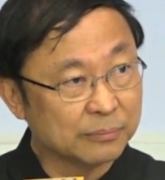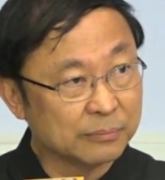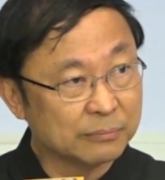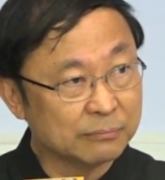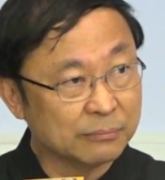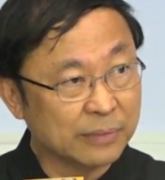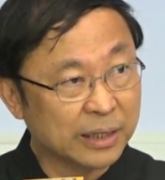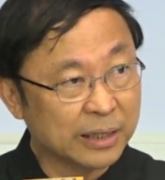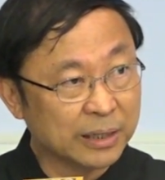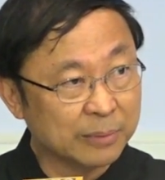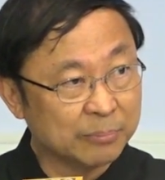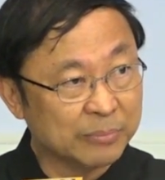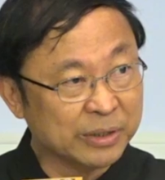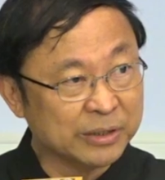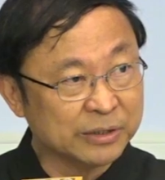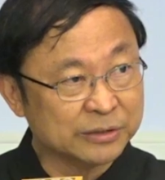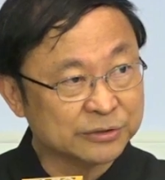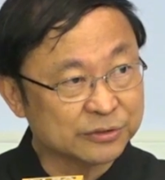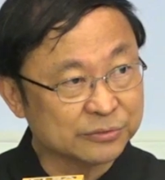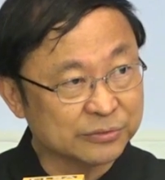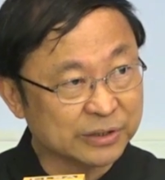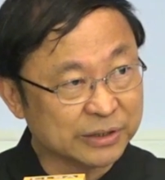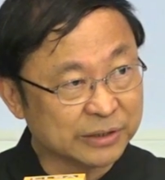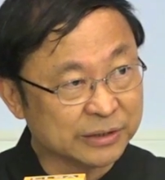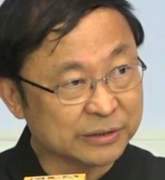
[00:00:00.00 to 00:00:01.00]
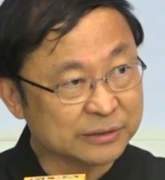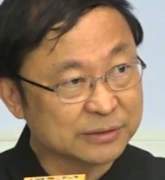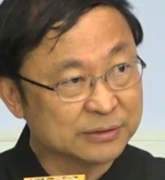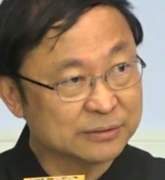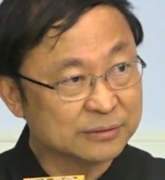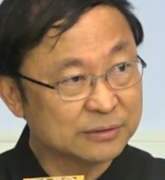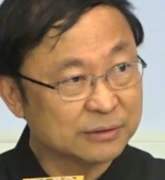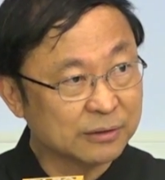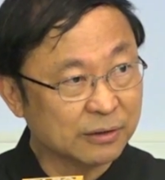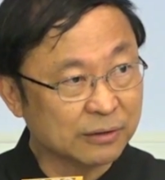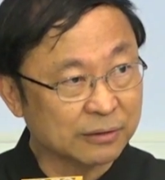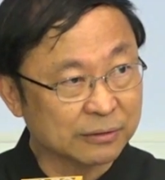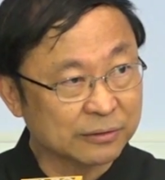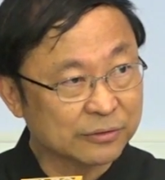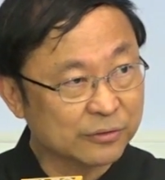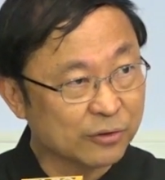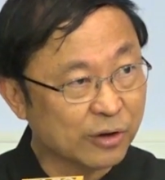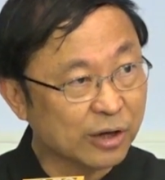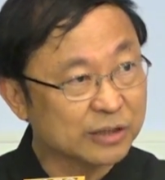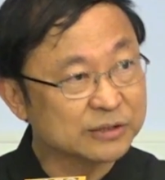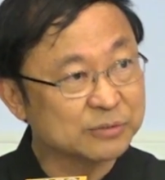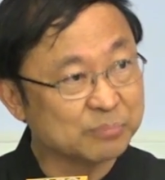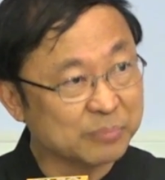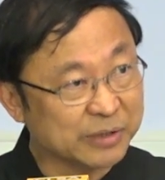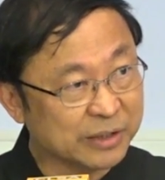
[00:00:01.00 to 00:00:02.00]
many ministries or
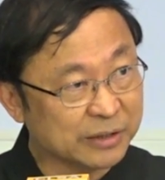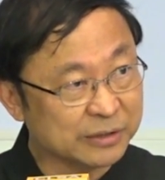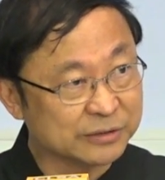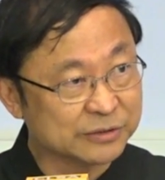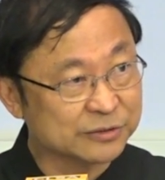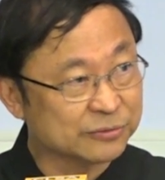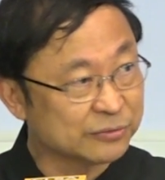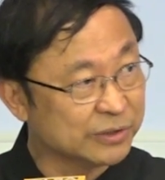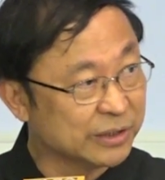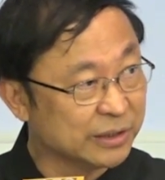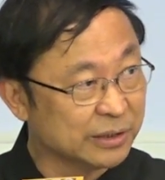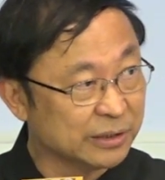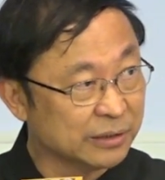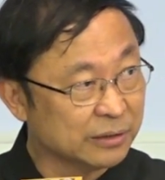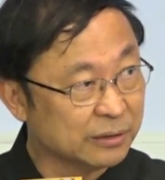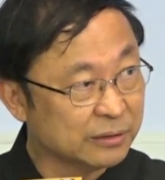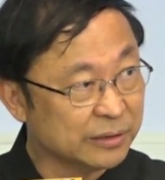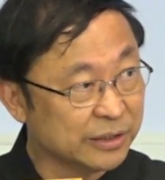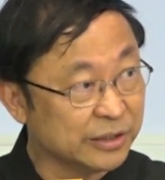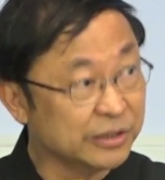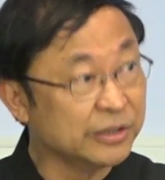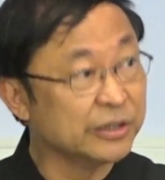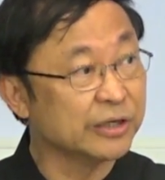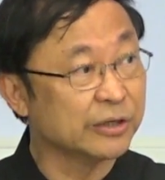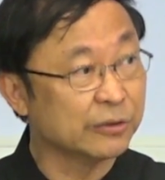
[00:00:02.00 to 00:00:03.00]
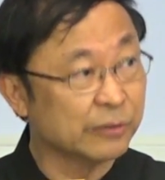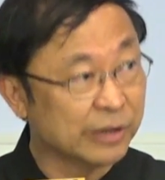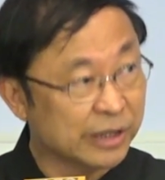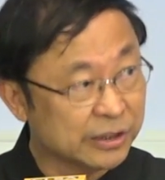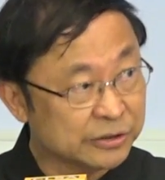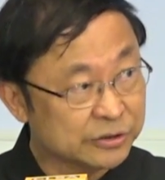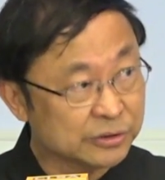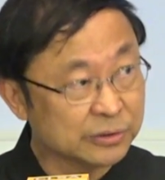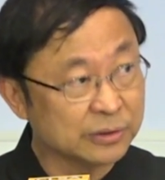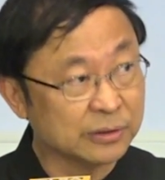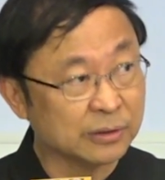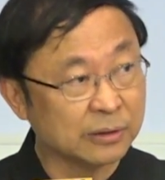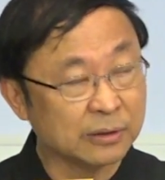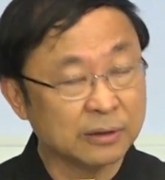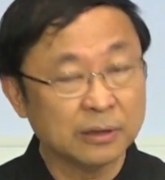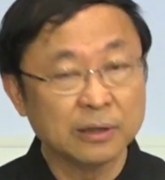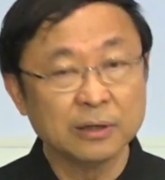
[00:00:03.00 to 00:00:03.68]
cross-ministry integration